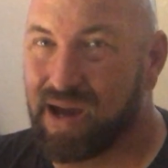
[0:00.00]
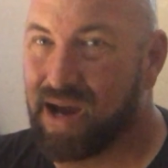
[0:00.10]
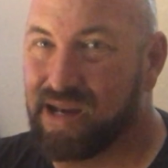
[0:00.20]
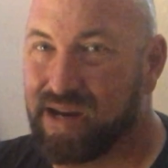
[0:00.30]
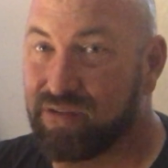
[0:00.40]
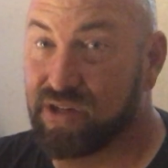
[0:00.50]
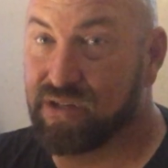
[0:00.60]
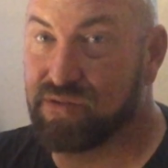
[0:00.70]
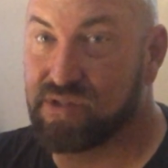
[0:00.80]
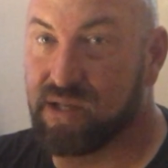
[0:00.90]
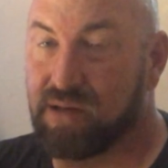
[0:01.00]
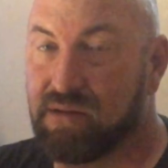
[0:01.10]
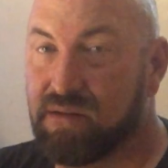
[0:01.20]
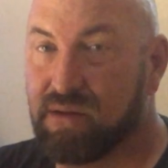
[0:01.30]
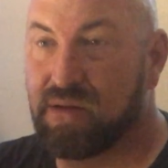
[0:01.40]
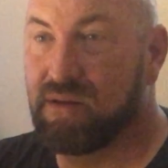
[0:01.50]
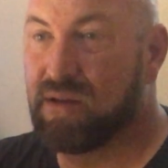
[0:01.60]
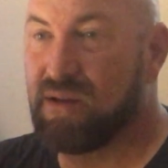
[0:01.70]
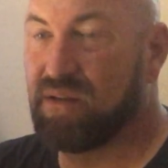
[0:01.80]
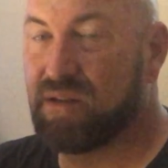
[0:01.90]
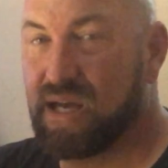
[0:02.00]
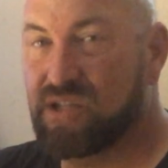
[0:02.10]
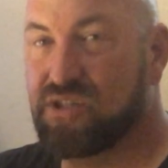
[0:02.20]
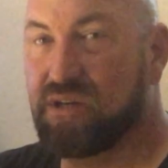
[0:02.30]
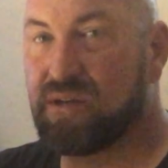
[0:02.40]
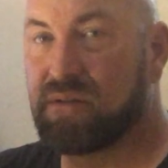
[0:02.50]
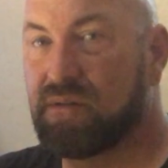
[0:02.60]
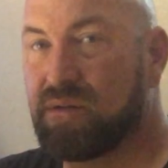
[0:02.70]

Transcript: I never used it. Last year,